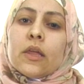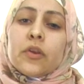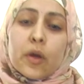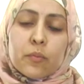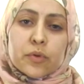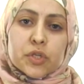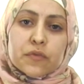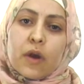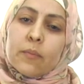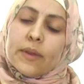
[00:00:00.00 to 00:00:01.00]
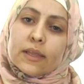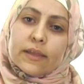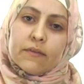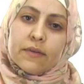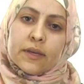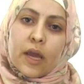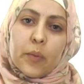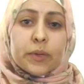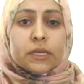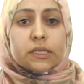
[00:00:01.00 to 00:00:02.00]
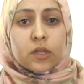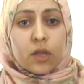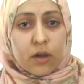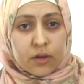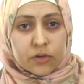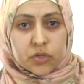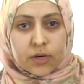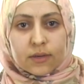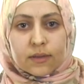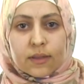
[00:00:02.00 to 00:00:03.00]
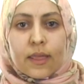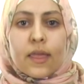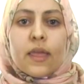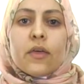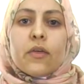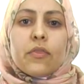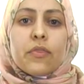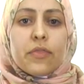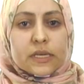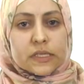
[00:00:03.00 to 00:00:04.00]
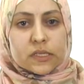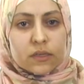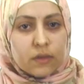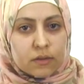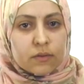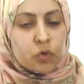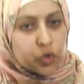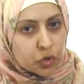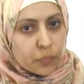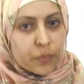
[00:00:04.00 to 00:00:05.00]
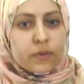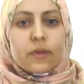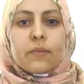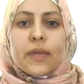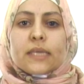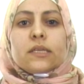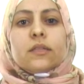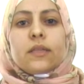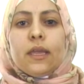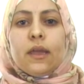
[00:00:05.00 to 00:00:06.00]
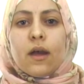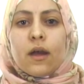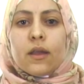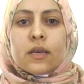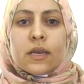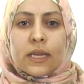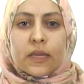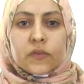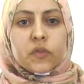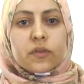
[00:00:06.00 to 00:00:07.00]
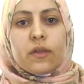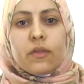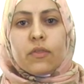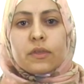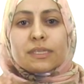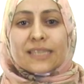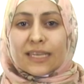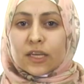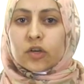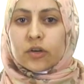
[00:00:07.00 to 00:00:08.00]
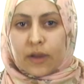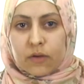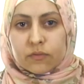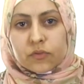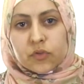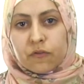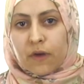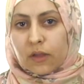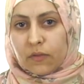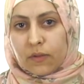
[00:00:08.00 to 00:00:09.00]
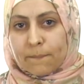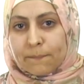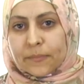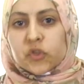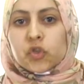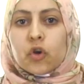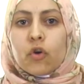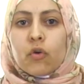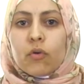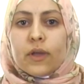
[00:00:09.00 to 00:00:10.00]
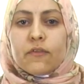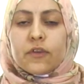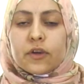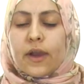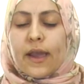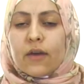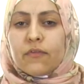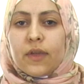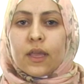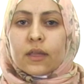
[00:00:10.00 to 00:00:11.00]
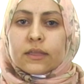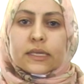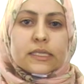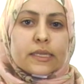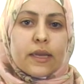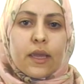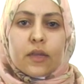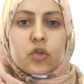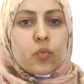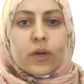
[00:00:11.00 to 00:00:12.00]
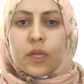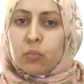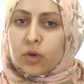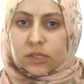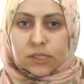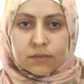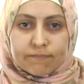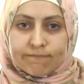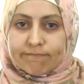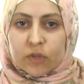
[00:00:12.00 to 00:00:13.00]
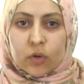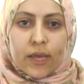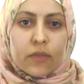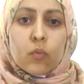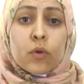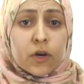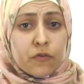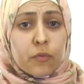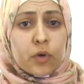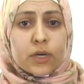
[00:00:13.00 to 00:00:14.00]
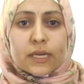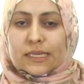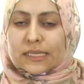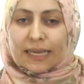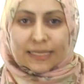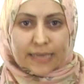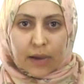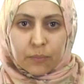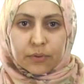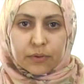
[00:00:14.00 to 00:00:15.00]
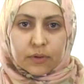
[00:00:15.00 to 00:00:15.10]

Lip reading: Numbers from 11 up until 100, this group basically needs the singular noun to follow them. So if you're having, let's say, 20 books, okay, the word for book is kitab,